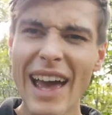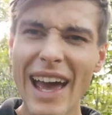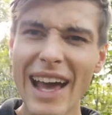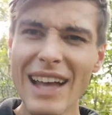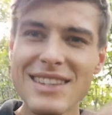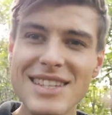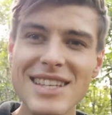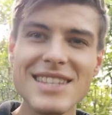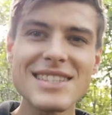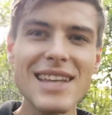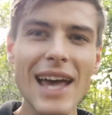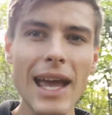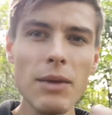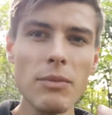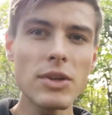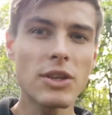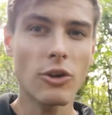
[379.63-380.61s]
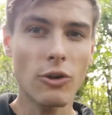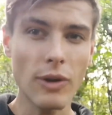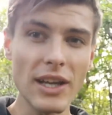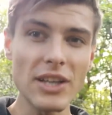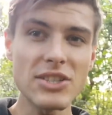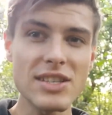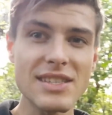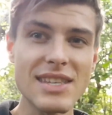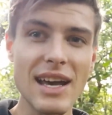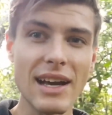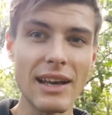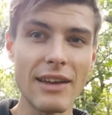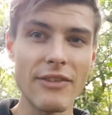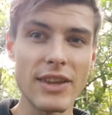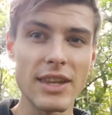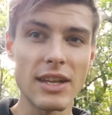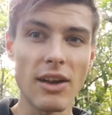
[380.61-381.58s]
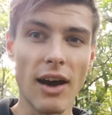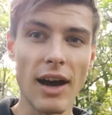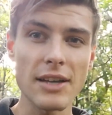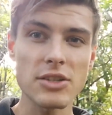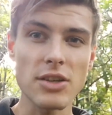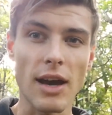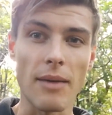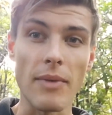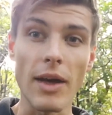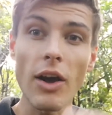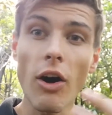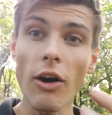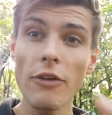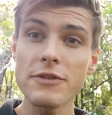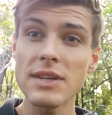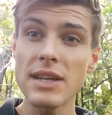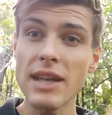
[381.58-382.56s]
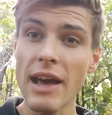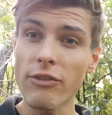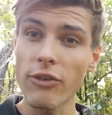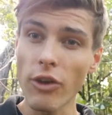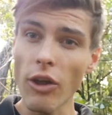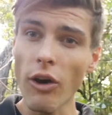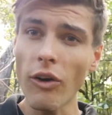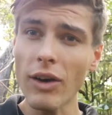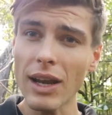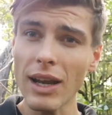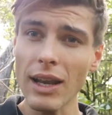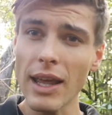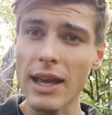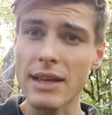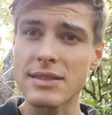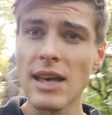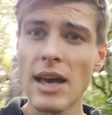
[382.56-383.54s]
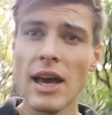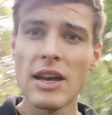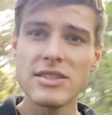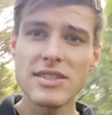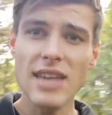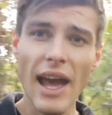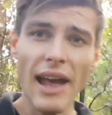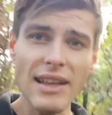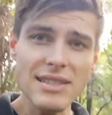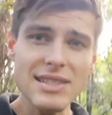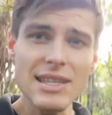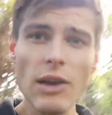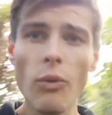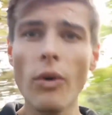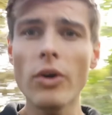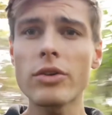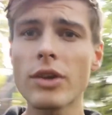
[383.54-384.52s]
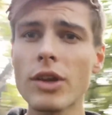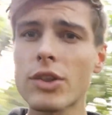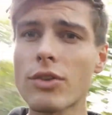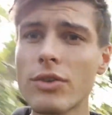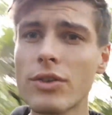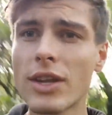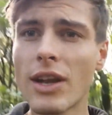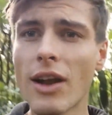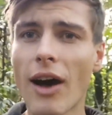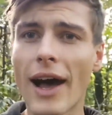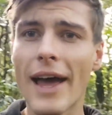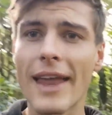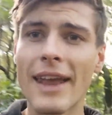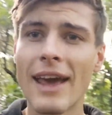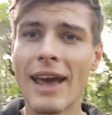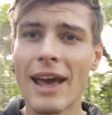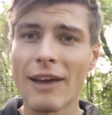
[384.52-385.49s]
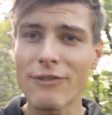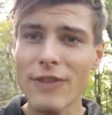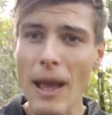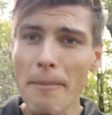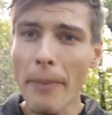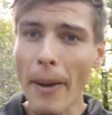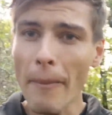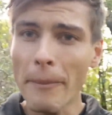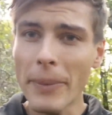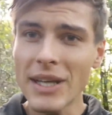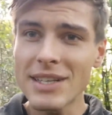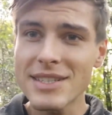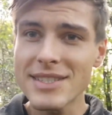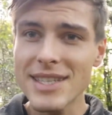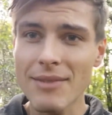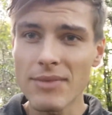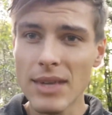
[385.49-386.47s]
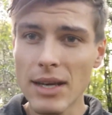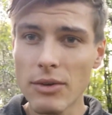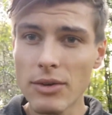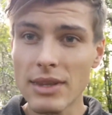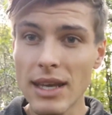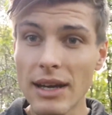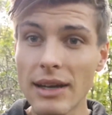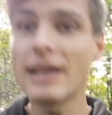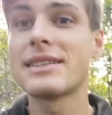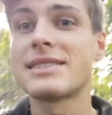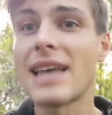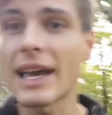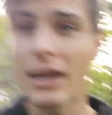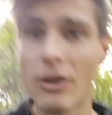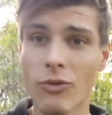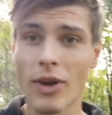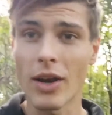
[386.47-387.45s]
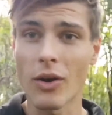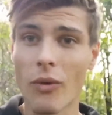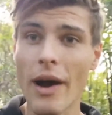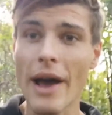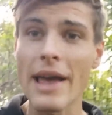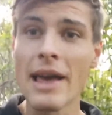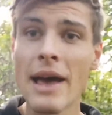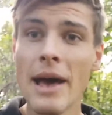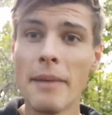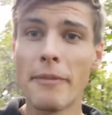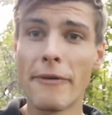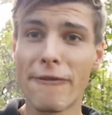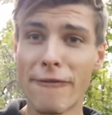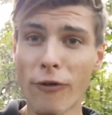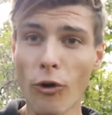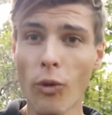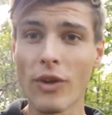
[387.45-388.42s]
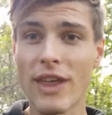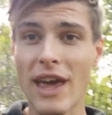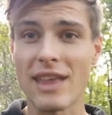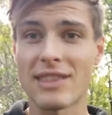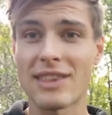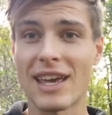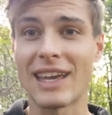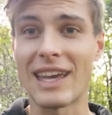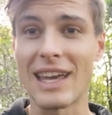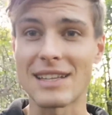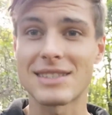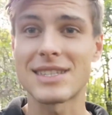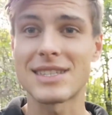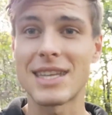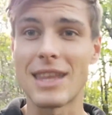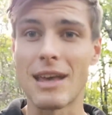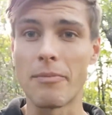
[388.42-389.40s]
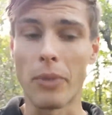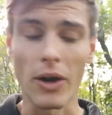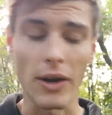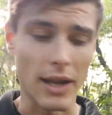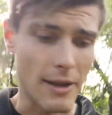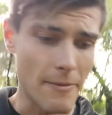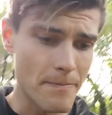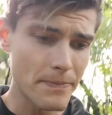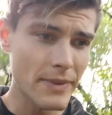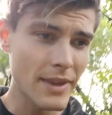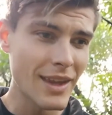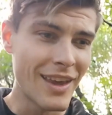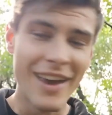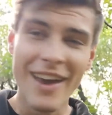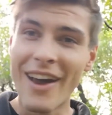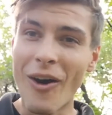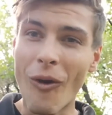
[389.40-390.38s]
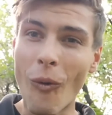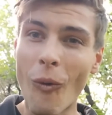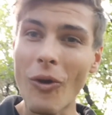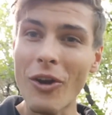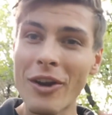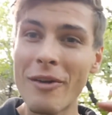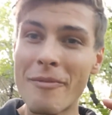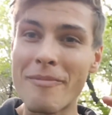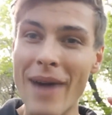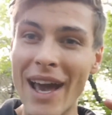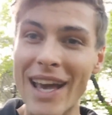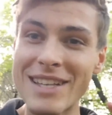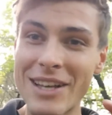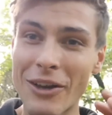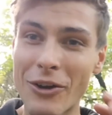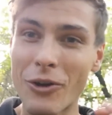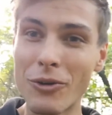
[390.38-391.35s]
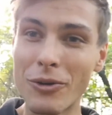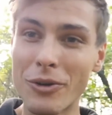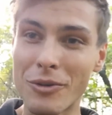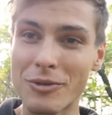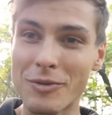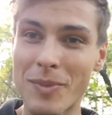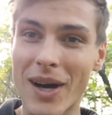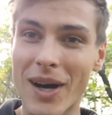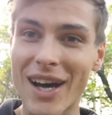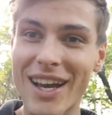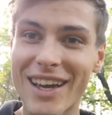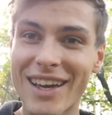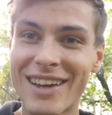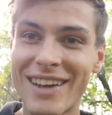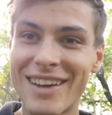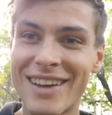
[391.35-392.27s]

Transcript: It's the same with creatures that live at the night time. They often have longer legs, so as they're wandering through the night, if they bump into something with their legs, they can run away before that thing gets to their body. What an amazing cool little spider.